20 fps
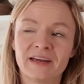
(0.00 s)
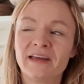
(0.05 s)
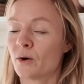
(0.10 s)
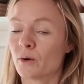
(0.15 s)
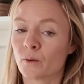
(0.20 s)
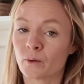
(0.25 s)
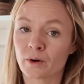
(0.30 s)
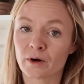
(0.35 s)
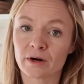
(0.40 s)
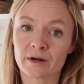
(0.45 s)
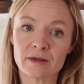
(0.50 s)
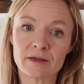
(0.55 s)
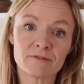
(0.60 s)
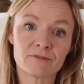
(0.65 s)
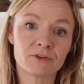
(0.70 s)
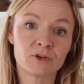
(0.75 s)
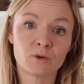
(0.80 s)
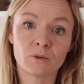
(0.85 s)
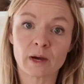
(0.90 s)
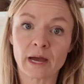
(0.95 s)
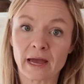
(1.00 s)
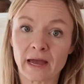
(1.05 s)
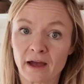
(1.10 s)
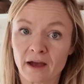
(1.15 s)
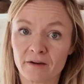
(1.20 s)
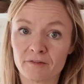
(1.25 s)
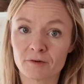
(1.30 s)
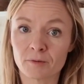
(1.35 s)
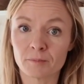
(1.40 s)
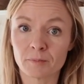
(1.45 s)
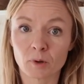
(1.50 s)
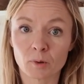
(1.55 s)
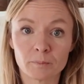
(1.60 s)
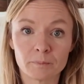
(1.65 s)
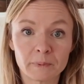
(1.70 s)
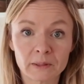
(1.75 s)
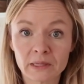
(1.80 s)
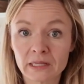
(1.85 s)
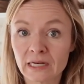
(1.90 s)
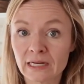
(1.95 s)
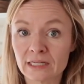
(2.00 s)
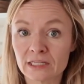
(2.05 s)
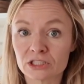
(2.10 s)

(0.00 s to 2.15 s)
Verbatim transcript: or if you have mobility